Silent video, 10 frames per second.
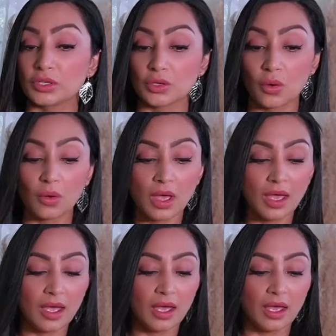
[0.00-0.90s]
So
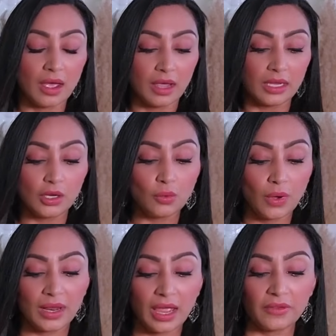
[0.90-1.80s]
you know
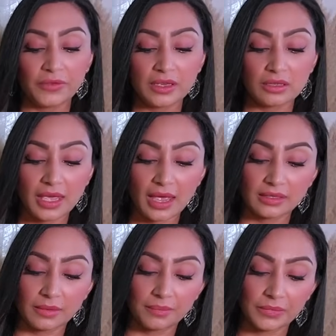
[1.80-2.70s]
what? I feel
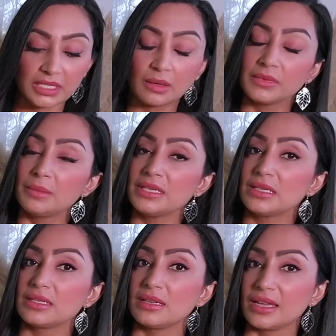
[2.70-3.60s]
that sometimes
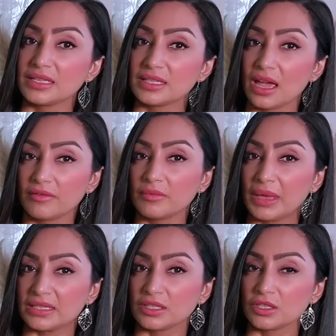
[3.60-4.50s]
it's nice to have a
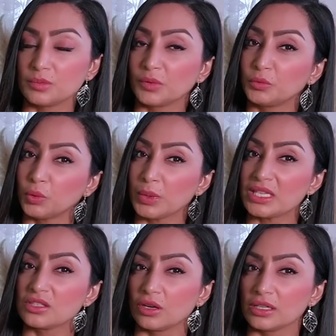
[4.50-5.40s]
message before we
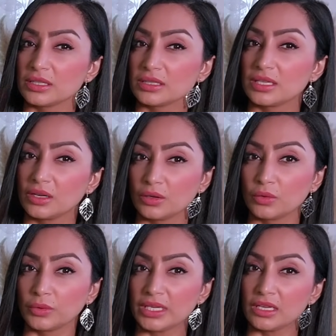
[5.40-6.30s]
start
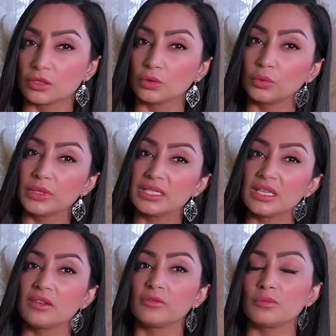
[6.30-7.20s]
tarot readings or
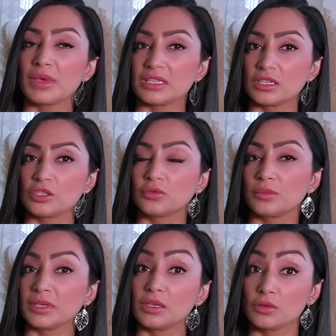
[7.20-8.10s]
receive a message
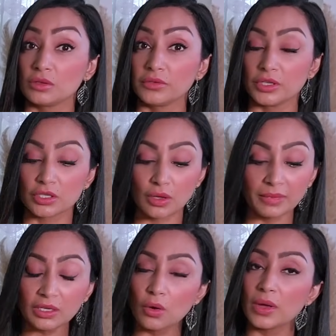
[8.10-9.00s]
from the universe. So I'm
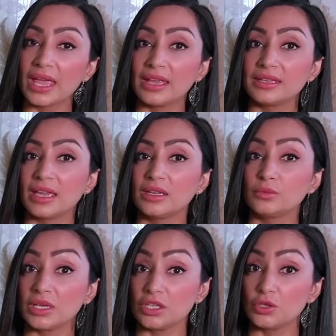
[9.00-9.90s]
going to go ahead
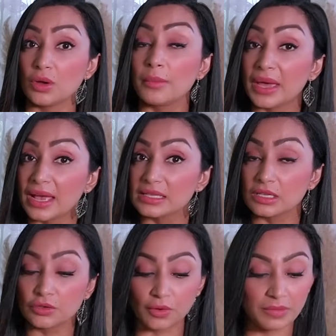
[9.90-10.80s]
and read you a
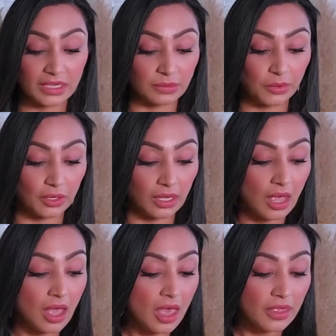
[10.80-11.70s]
passage from this book.
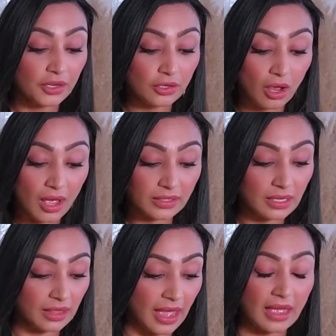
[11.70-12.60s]
They're not
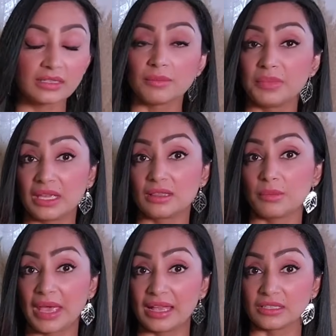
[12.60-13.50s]
that big, the
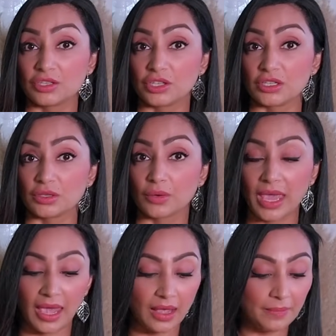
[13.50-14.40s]
passages,
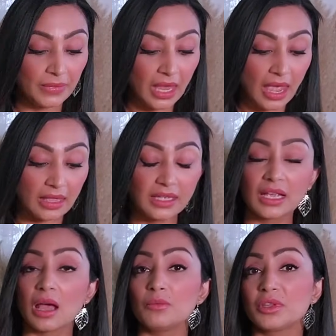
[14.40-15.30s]
okay? And they
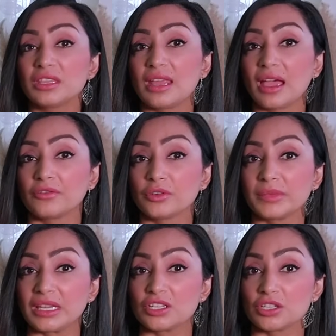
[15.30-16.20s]
come with an
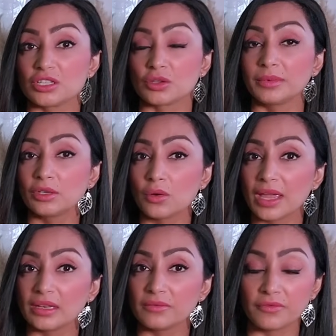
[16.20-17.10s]
affirmation. So I'm going to go
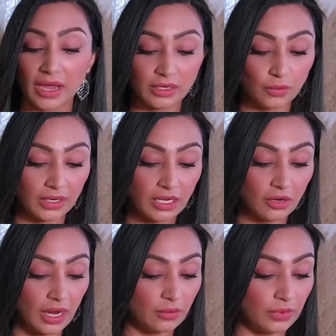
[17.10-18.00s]
ahead and find one
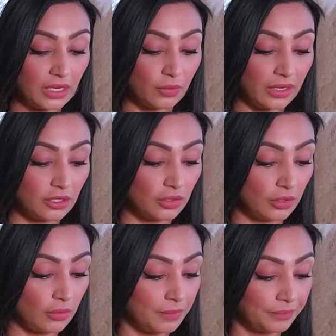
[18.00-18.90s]
here and read one to
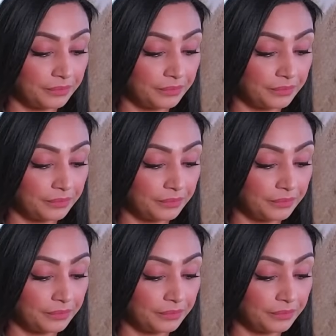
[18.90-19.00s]
you.